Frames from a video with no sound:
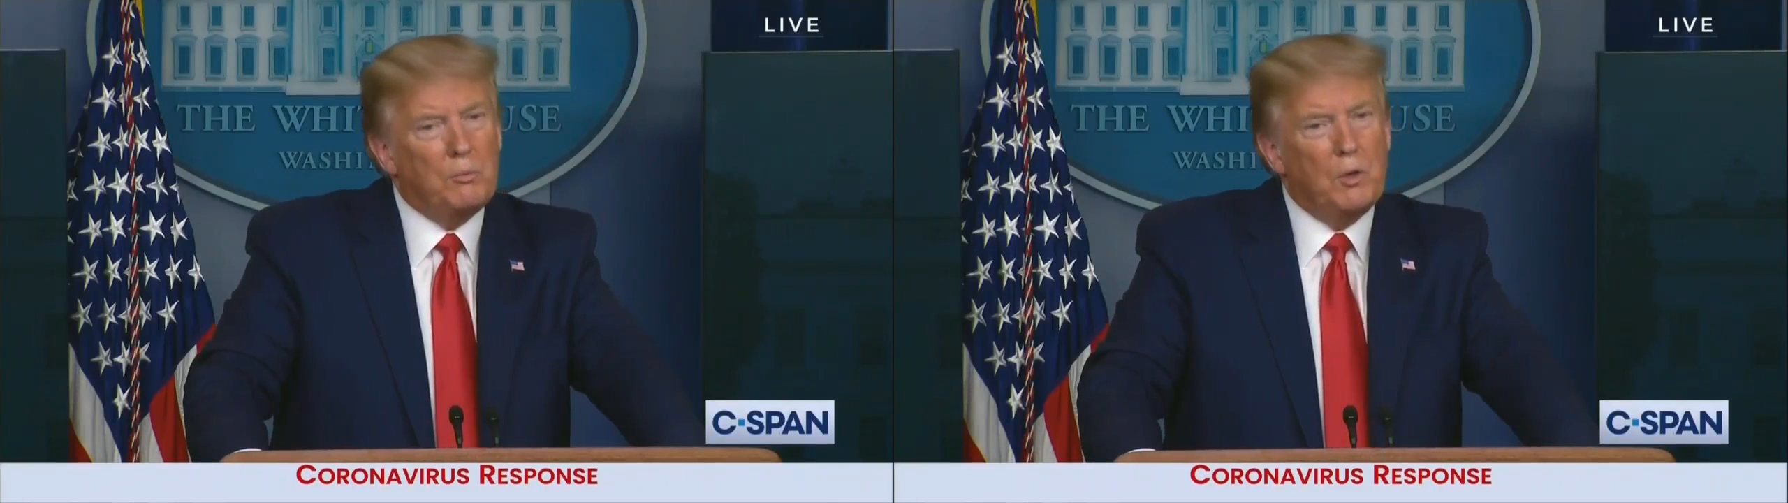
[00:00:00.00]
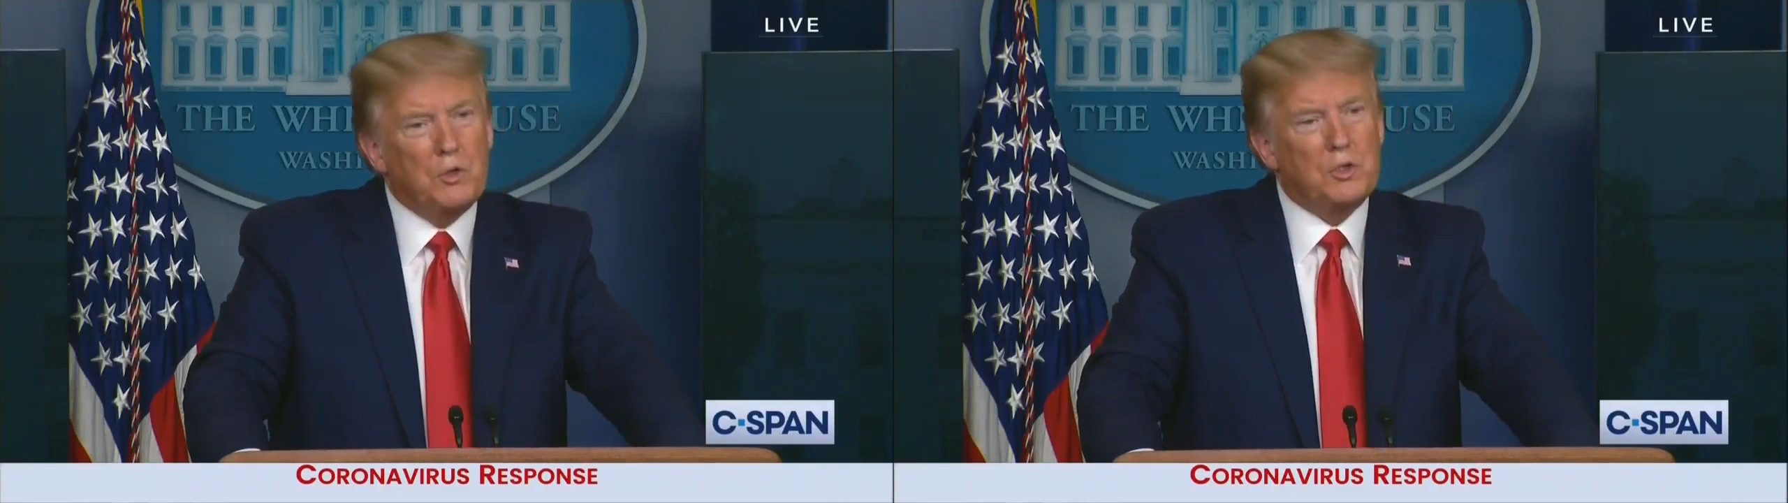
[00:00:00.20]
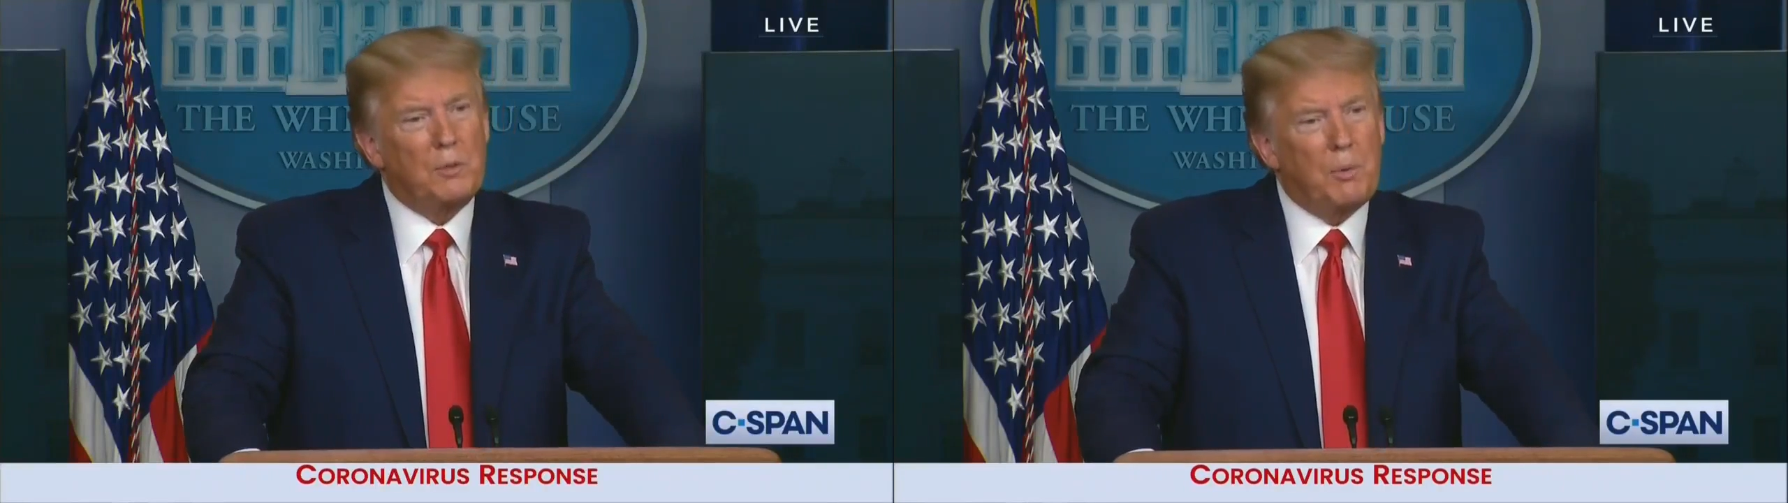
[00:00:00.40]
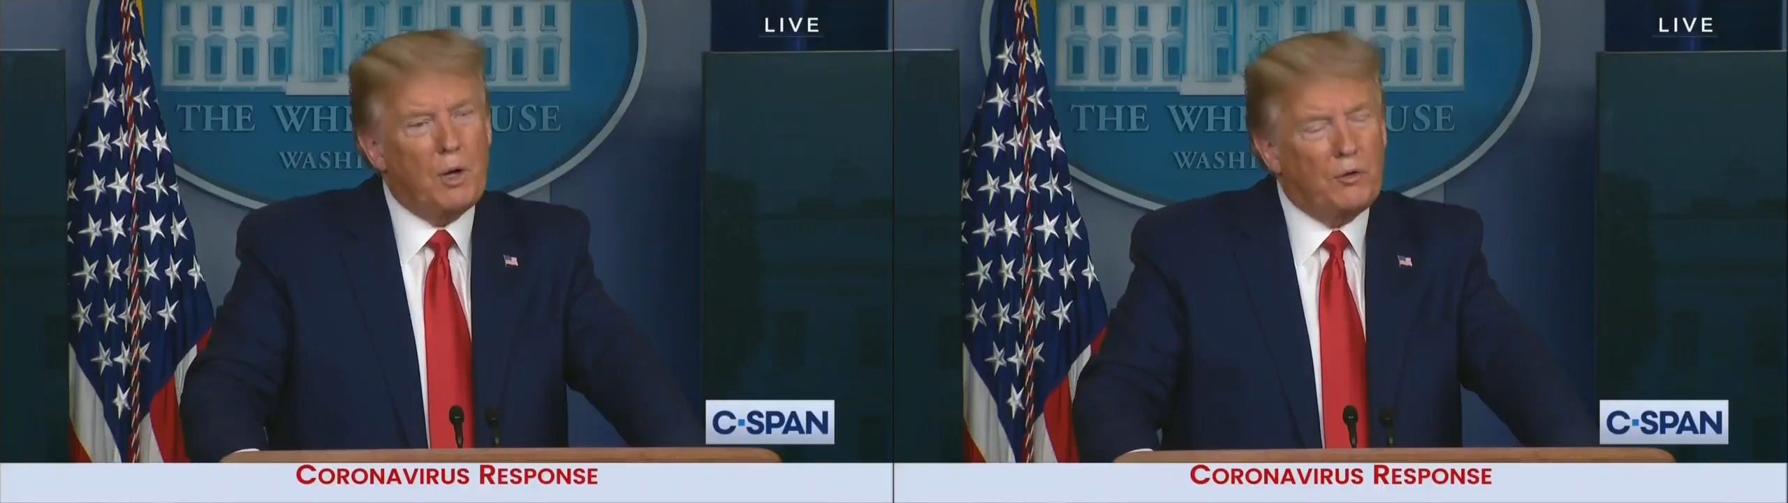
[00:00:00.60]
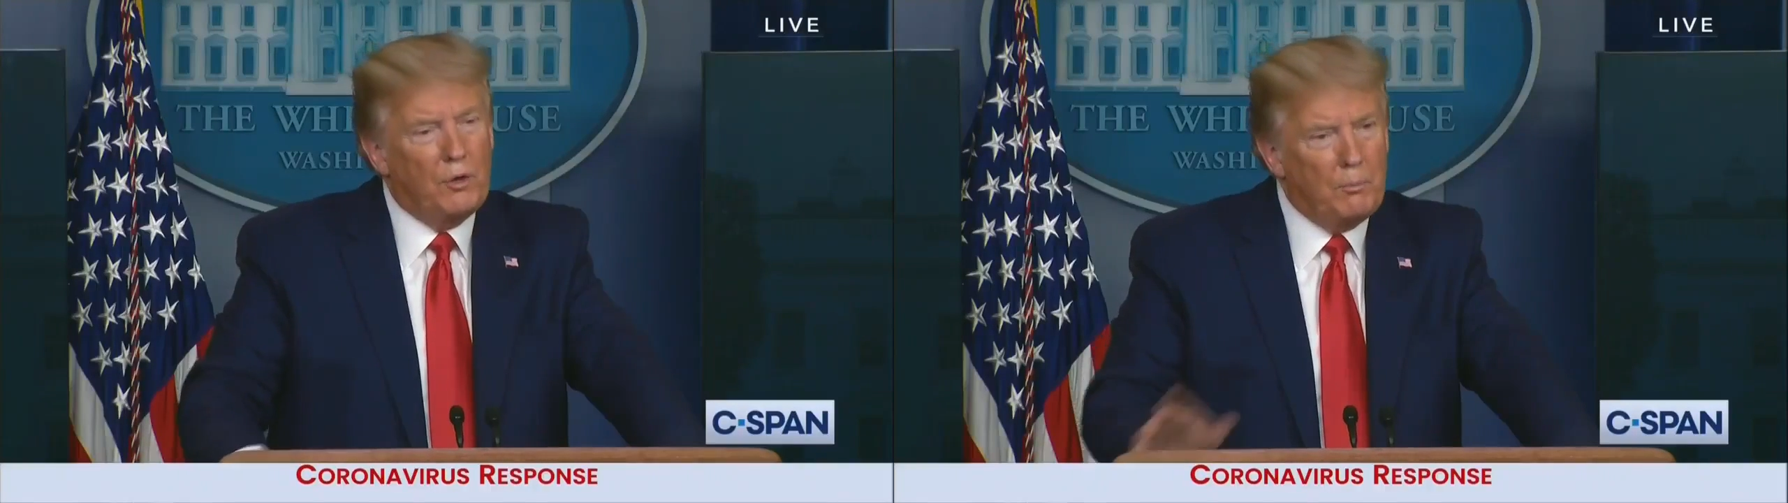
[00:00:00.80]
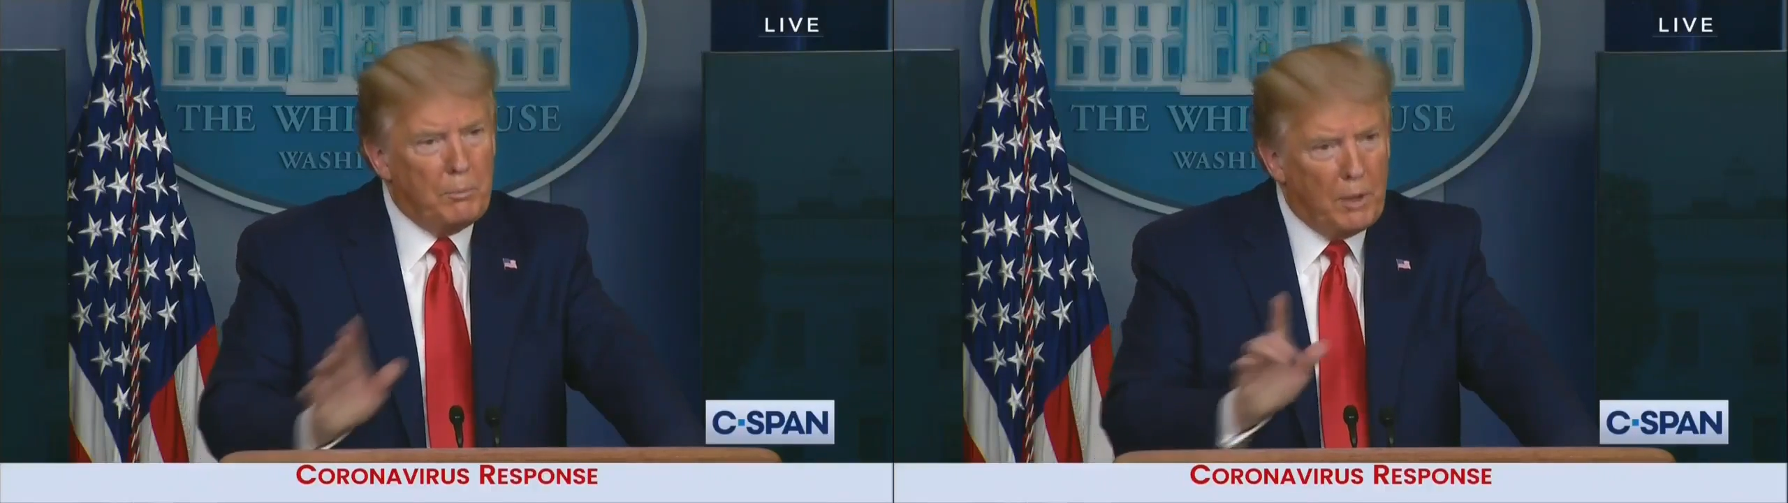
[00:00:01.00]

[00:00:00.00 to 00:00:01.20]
It's mostly partisan.